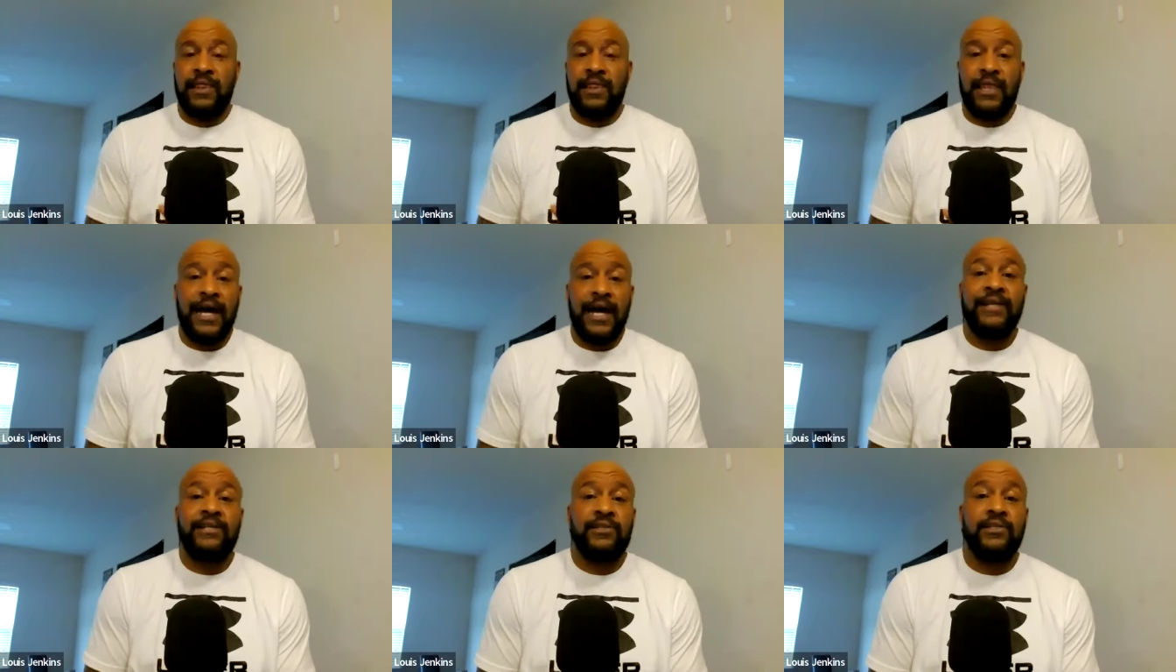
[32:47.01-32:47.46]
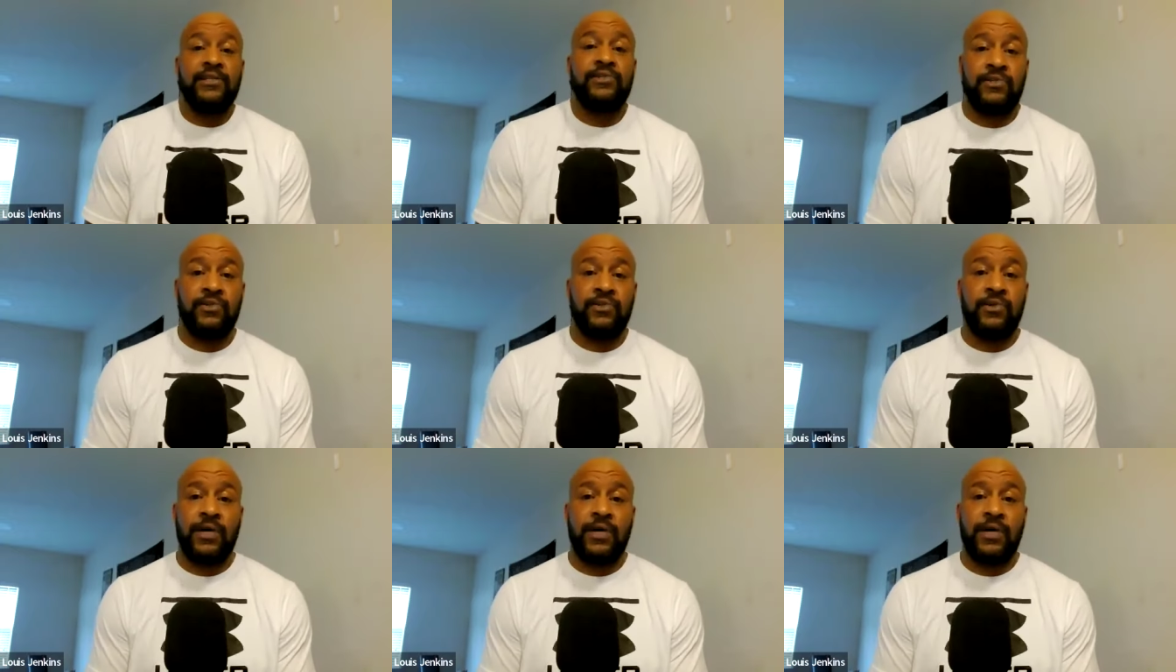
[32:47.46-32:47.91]
Now, I like
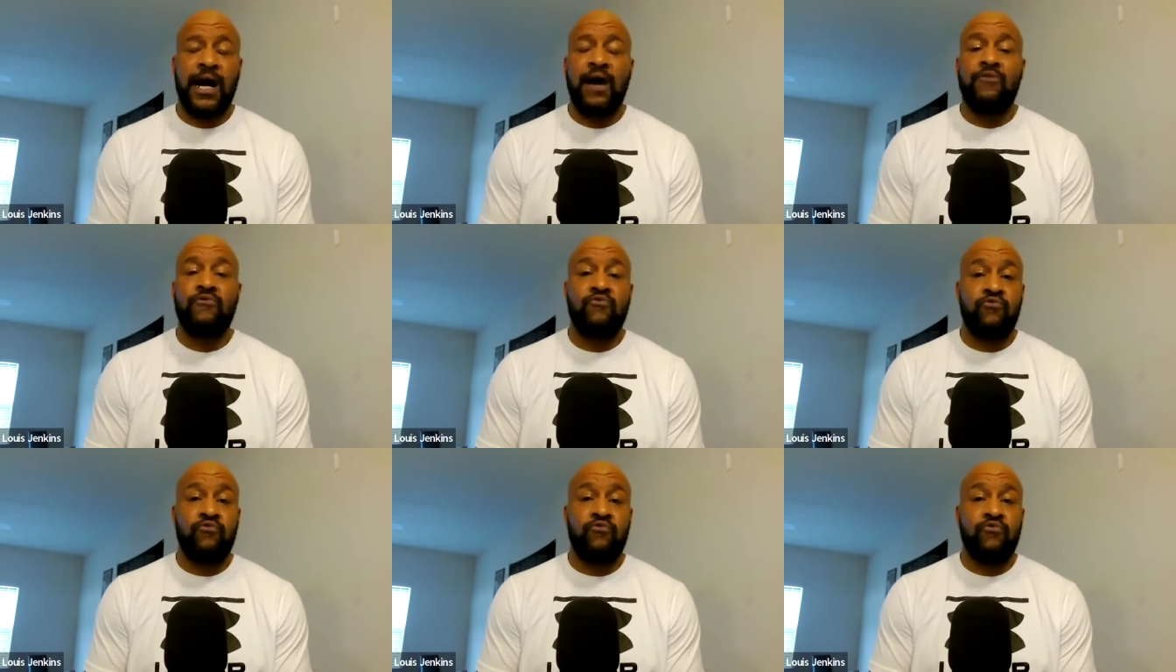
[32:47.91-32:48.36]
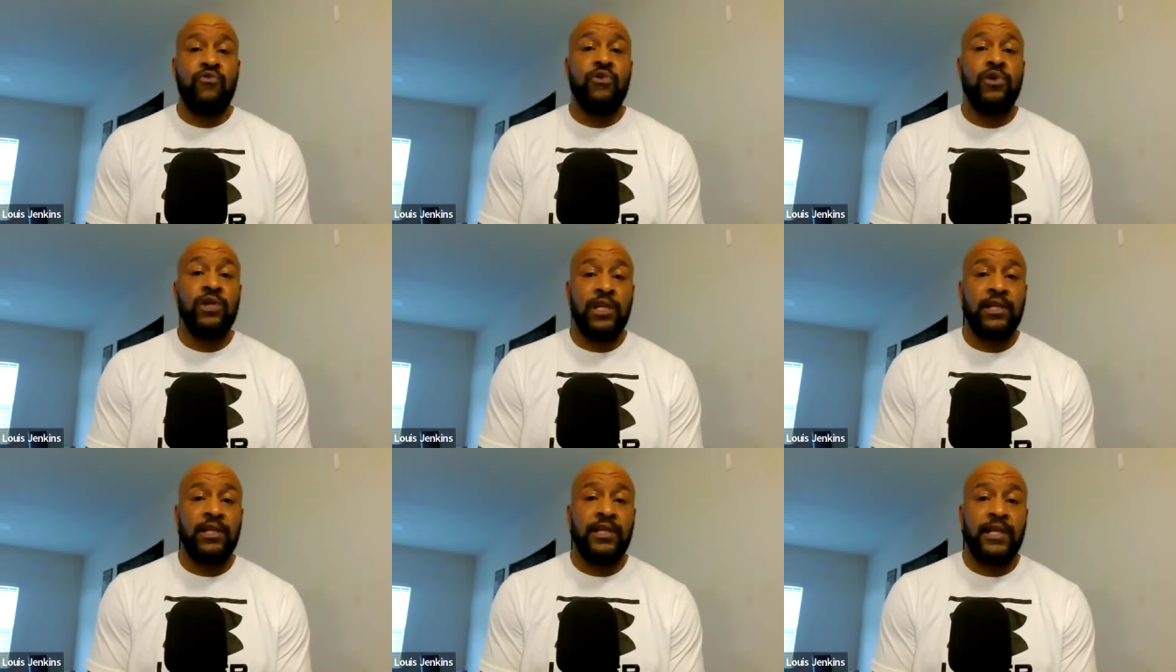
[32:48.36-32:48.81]
this girl. I
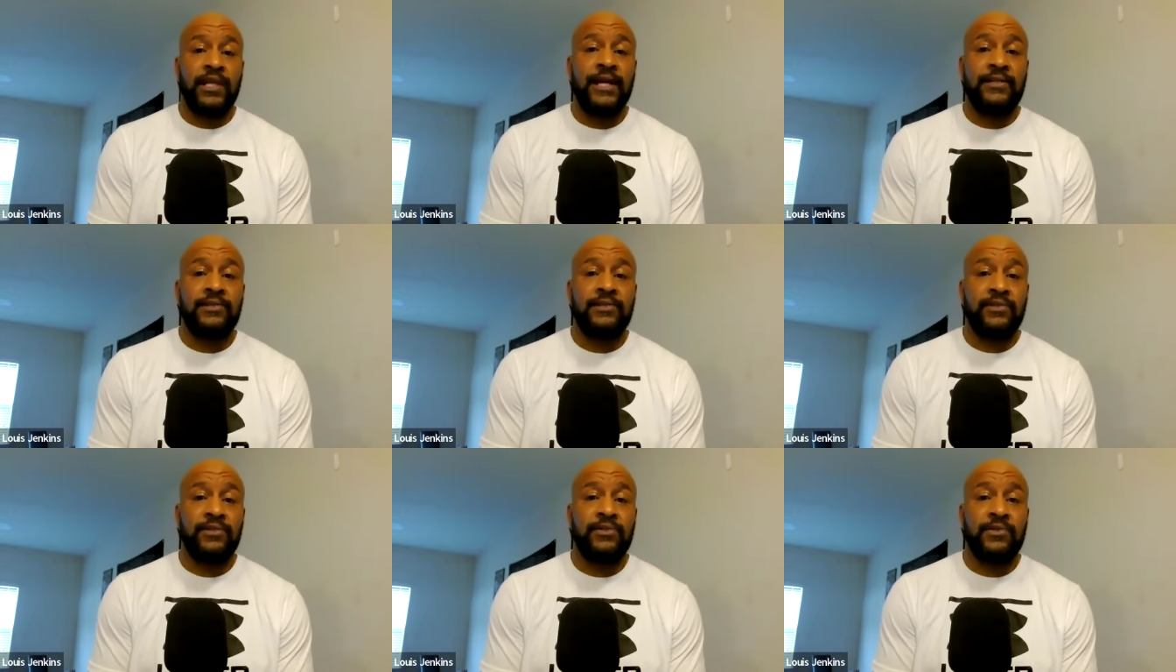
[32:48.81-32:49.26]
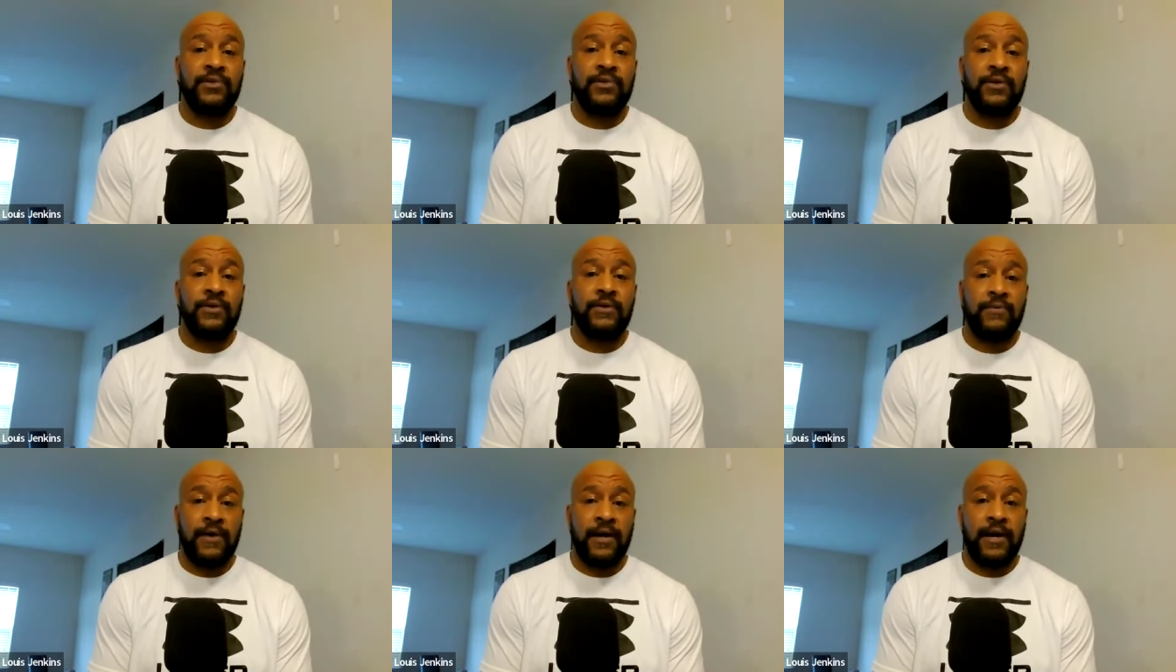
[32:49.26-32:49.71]
really like this
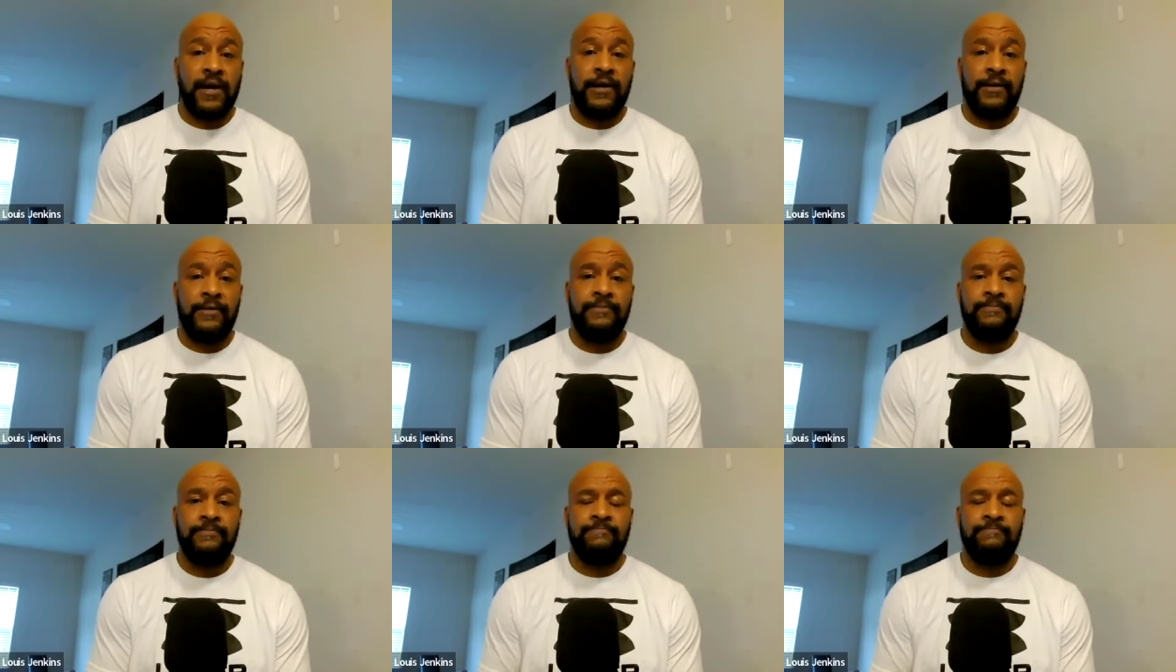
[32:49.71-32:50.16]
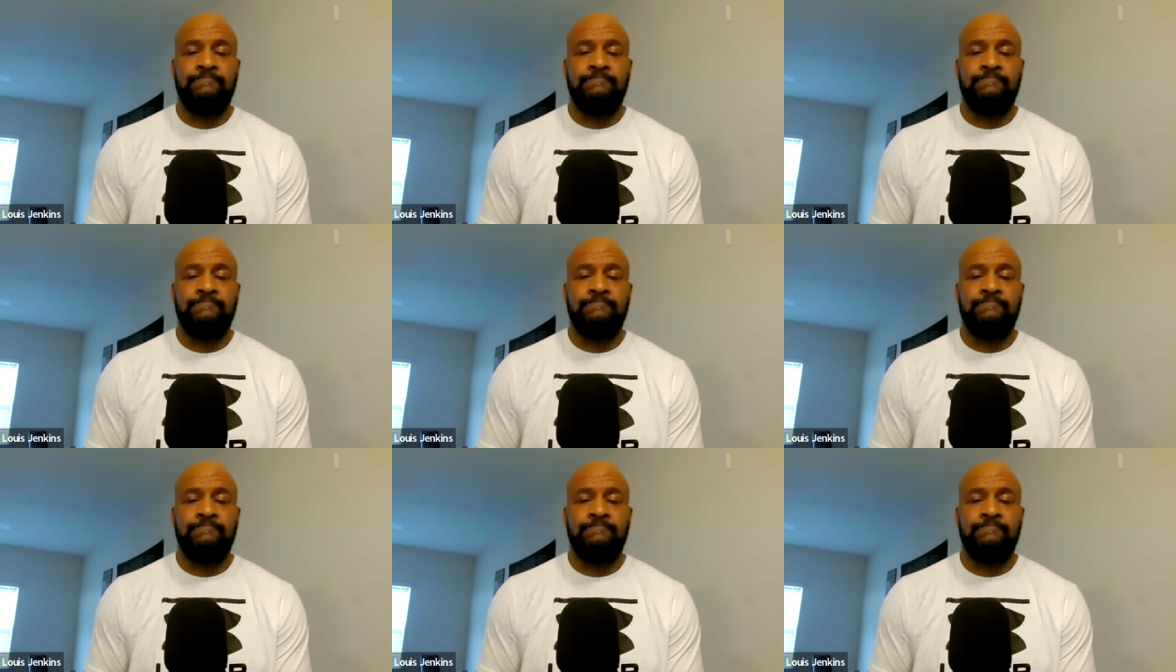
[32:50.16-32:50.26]
girl, right?